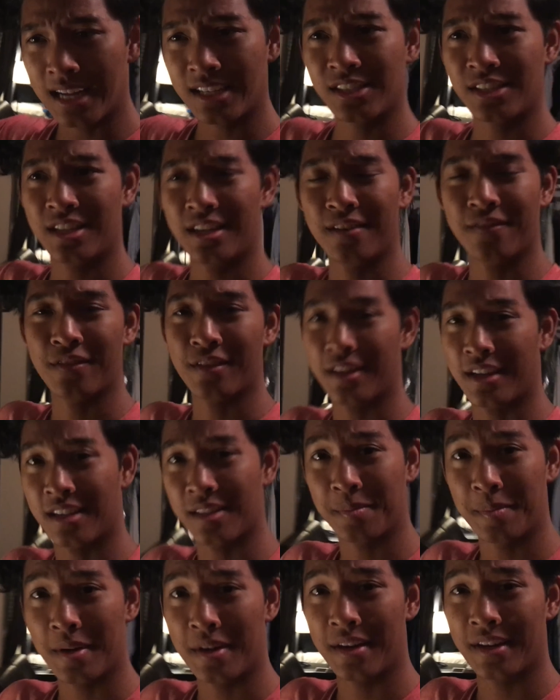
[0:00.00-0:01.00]
I just did it for the
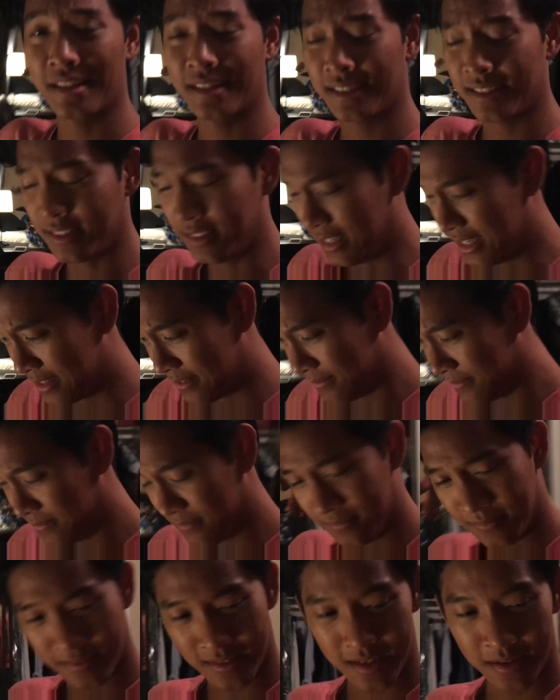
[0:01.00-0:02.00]
experience,
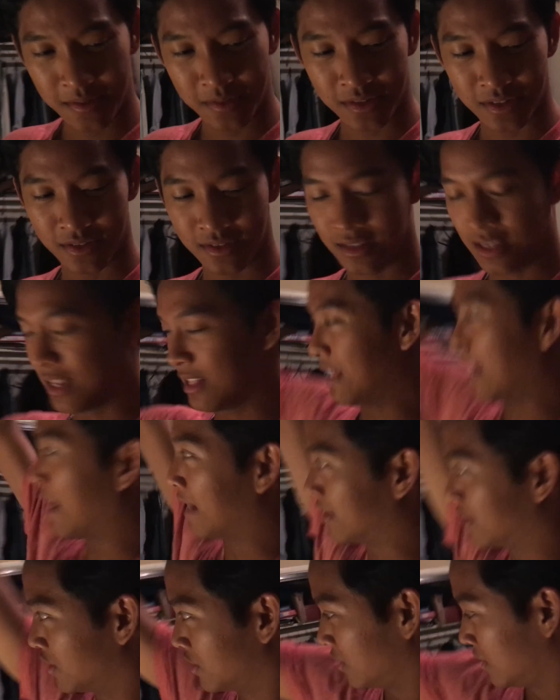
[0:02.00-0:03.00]
and it was just, it,
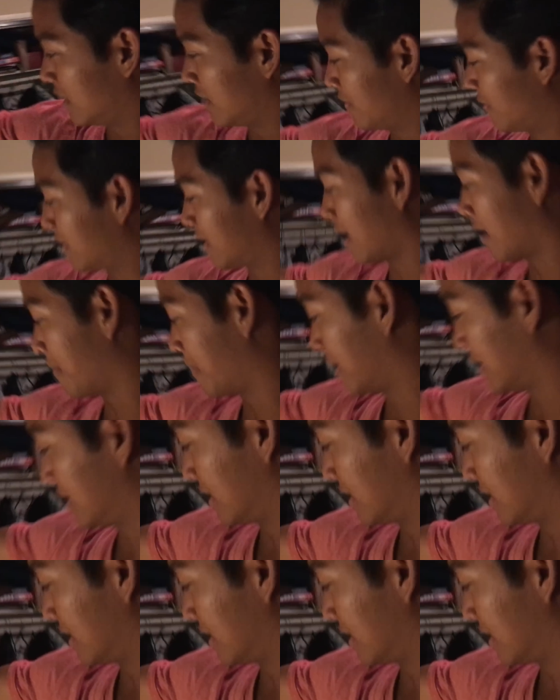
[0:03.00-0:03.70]
I just evened out